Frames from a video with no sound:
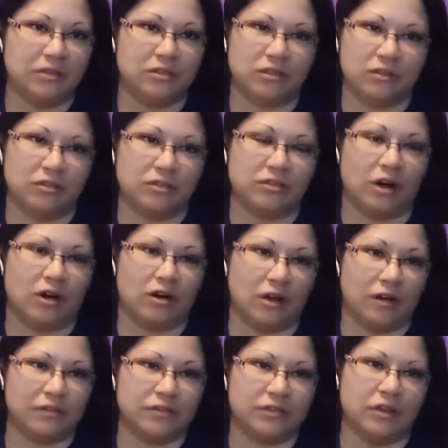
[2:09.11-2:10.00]
So you start
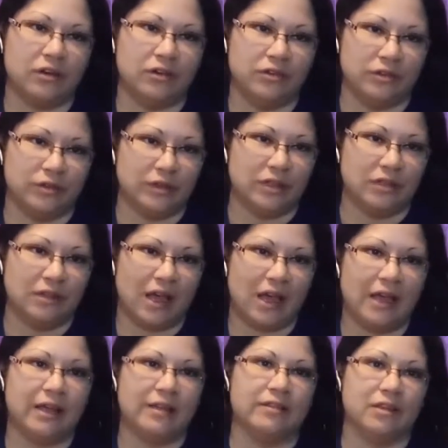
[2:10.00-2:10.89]
off slow doing the
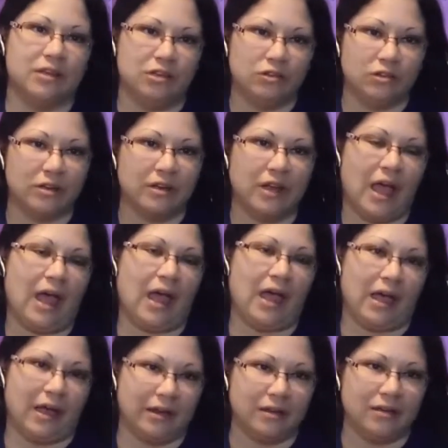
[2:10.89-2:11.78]
light, and then you can
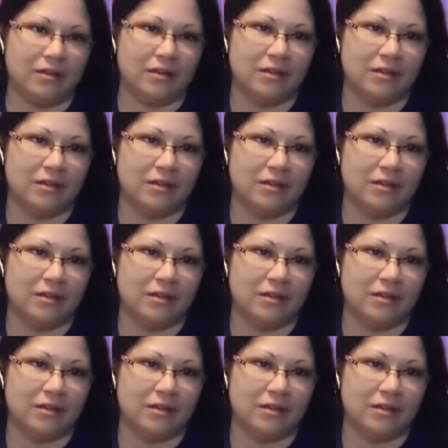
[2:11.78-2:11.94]
add,